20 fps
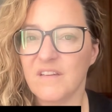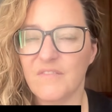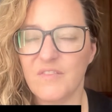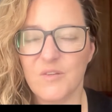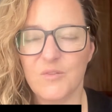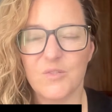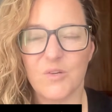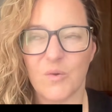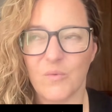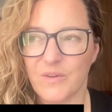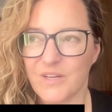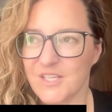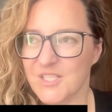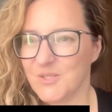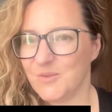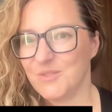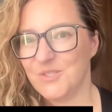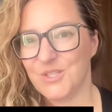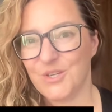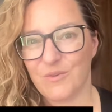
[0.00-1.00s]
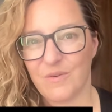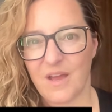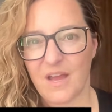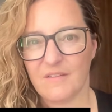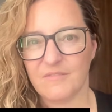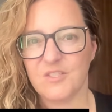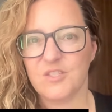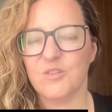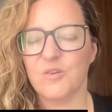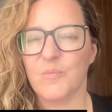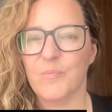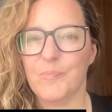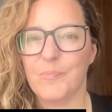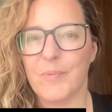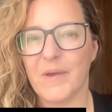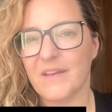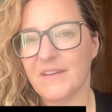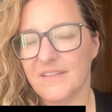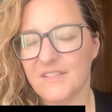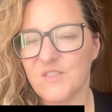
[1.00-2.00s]
If you don't want to do it, you don't have to,
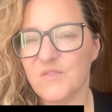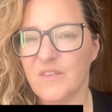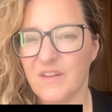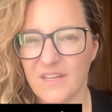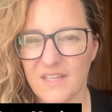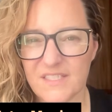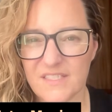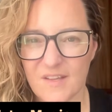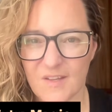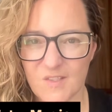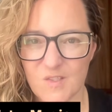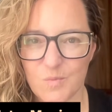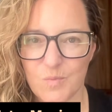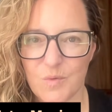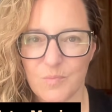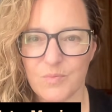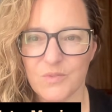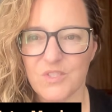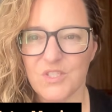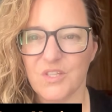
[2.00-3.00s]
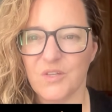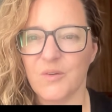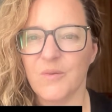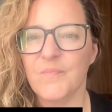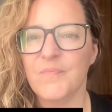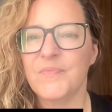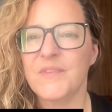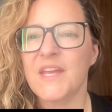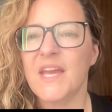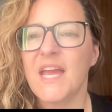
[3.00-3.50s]
but it's fun because lots of people do.